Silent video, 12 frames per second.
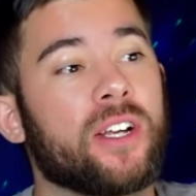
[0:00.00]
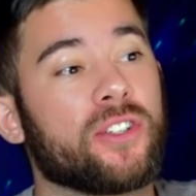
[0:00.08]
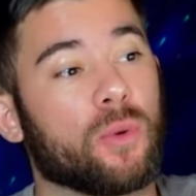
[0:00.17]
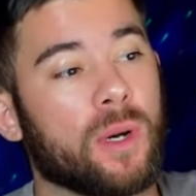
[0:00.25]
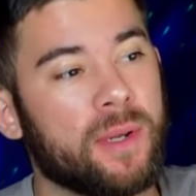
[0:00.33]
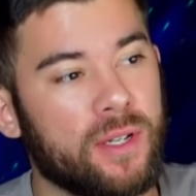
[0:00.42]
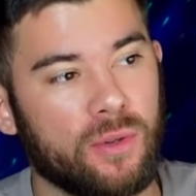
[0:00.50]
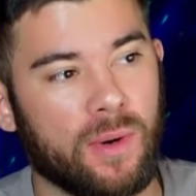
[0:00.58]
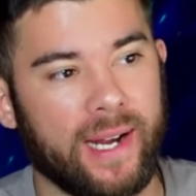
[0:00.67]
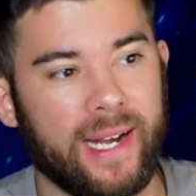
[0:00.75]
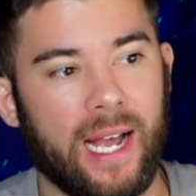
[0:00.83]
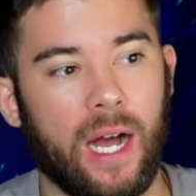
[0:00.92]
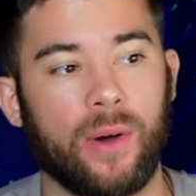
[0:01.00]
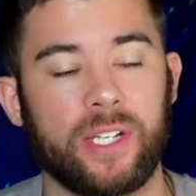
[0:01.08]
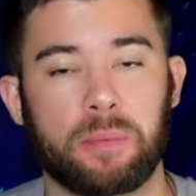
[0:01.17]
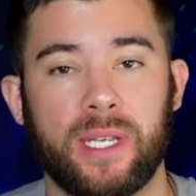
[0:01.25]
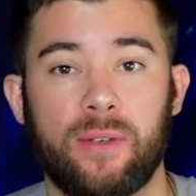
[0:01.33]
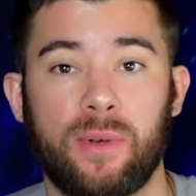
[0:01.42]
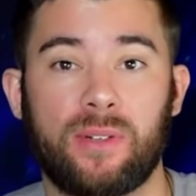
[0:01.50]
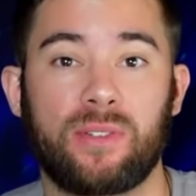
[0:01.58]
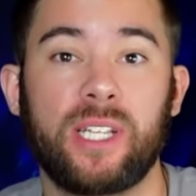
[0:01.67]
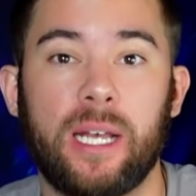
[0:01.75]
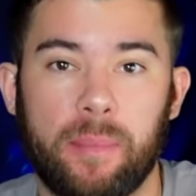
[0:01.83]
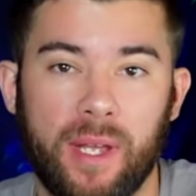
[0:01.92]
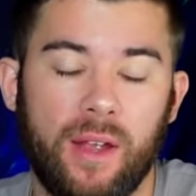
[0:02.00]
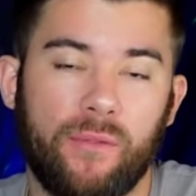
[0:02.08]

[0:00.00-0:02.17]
So what I'm going to do right now is play you a clip